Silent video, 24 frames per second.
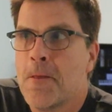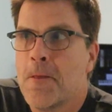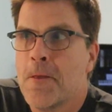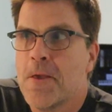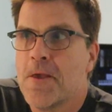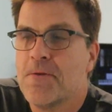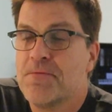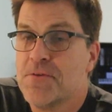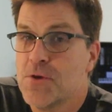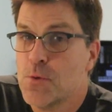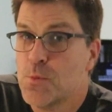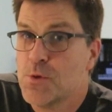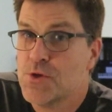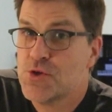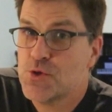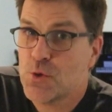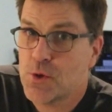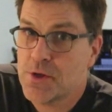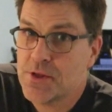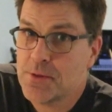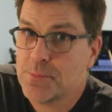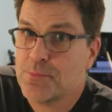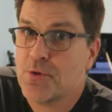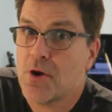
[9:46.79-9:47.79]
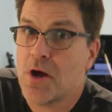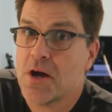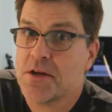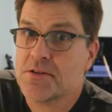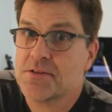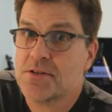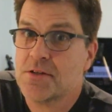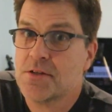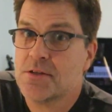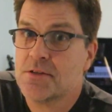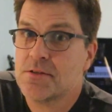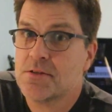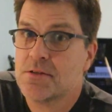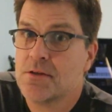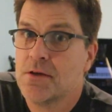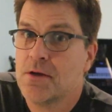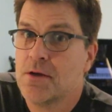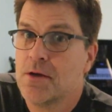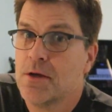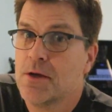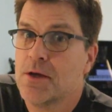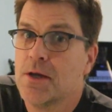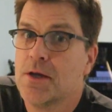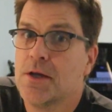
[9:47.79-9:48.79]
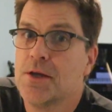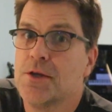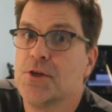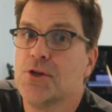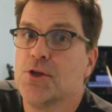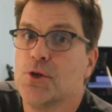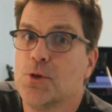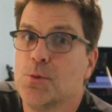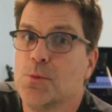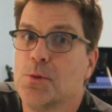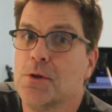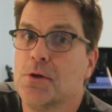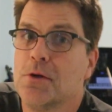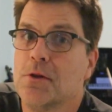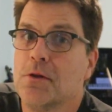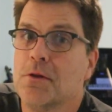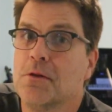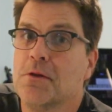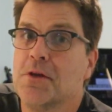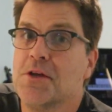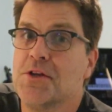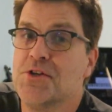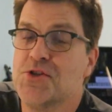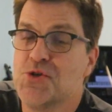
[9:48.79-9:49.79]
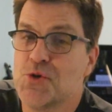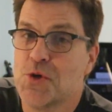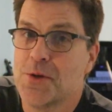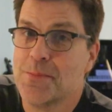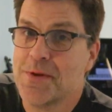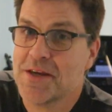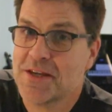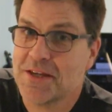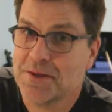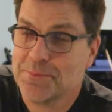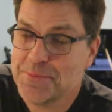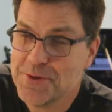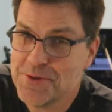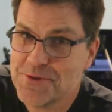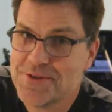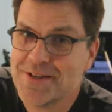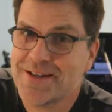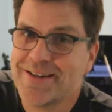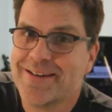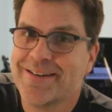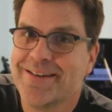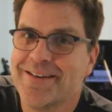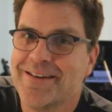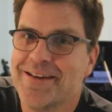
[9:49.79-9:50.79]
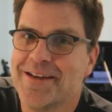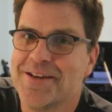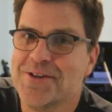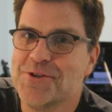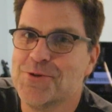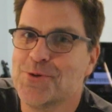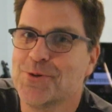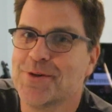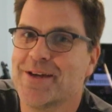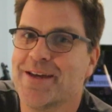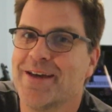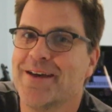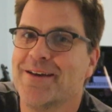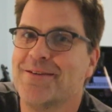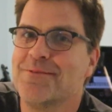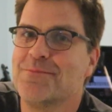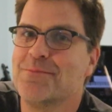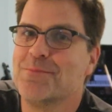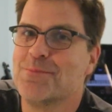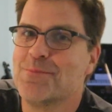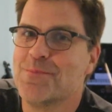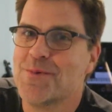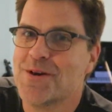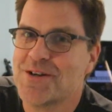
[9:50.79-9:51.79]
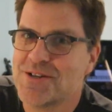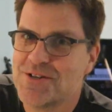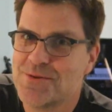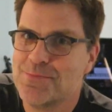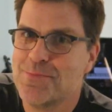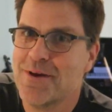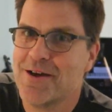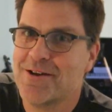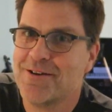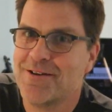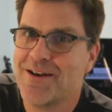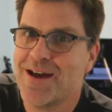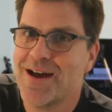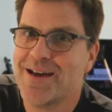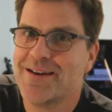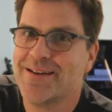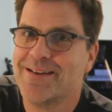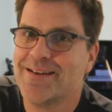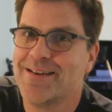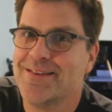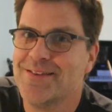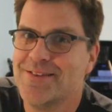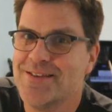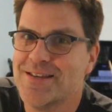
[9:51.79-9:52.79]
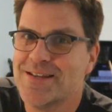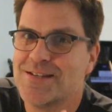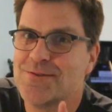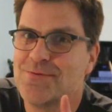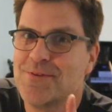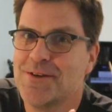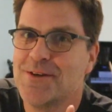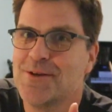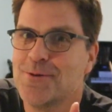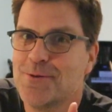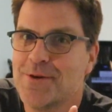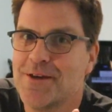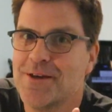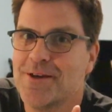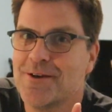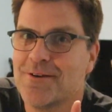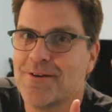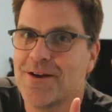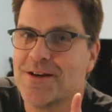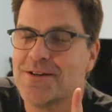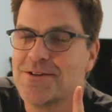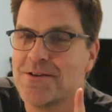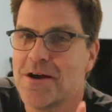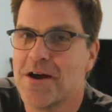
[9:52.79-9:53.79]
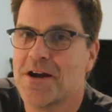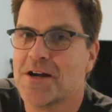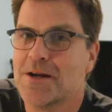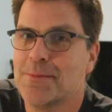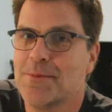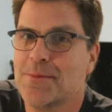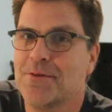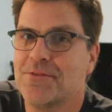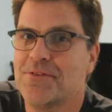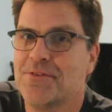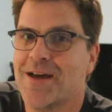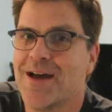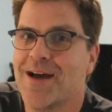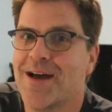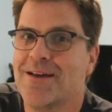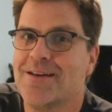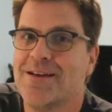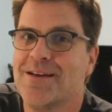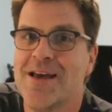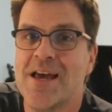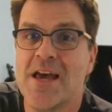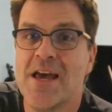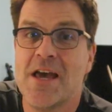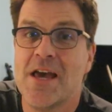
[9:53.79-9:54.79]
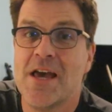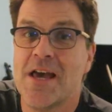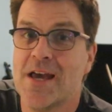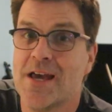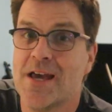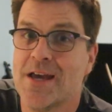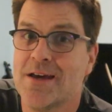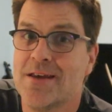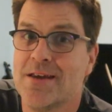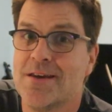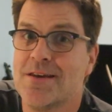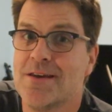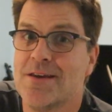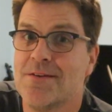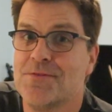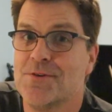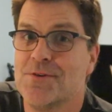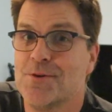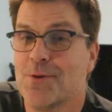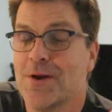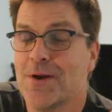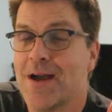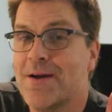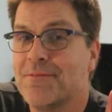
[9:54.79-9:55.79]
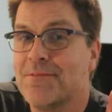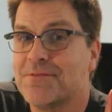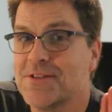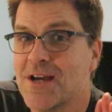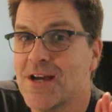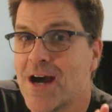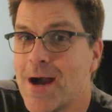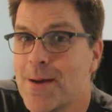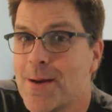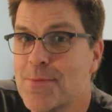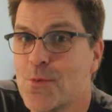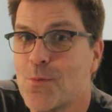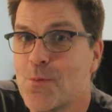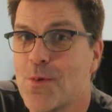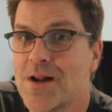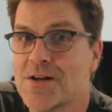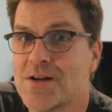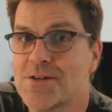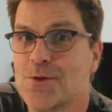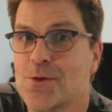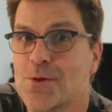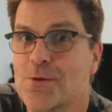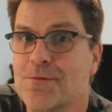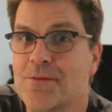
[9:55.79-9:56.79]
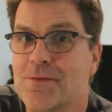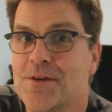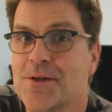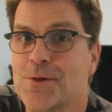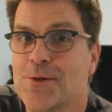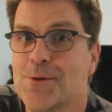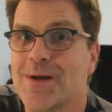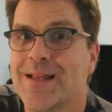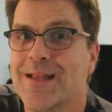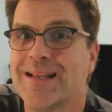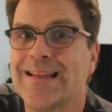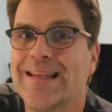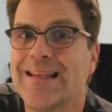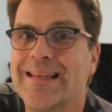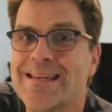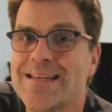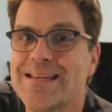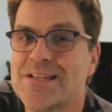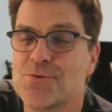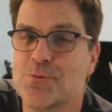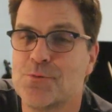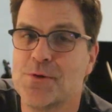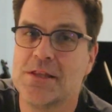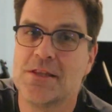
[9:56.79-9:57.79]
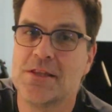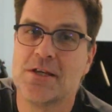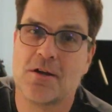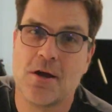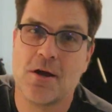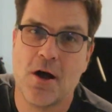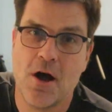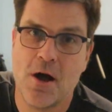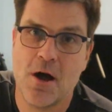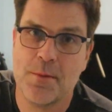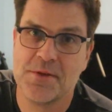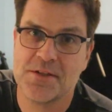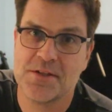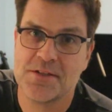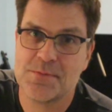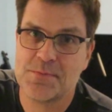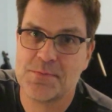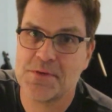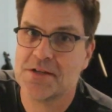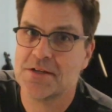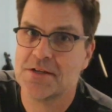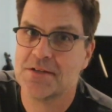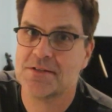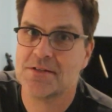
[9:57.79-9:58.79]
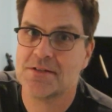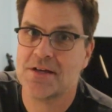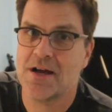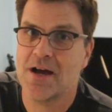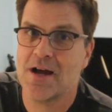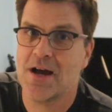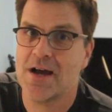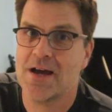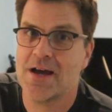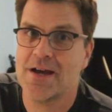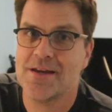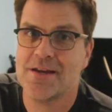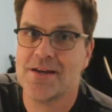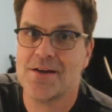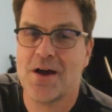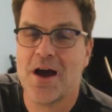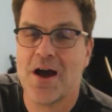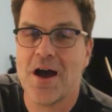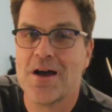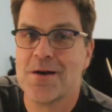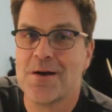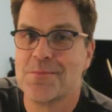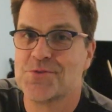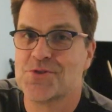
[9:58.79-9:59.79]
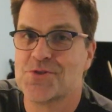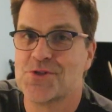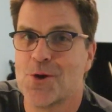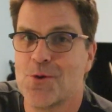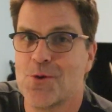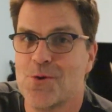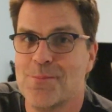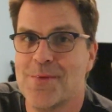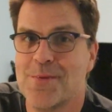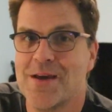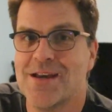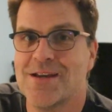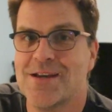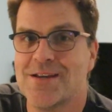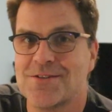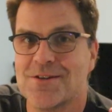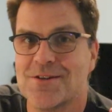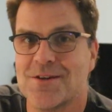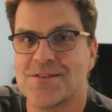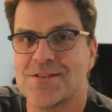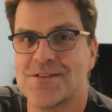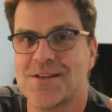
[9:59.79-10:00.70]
if you enjoy the process, you will enjoy making music and you'll get much better at it. In this video here, I talk about that. And if you don't have time to watch the whole video, at least read the comments, because I am so amazed on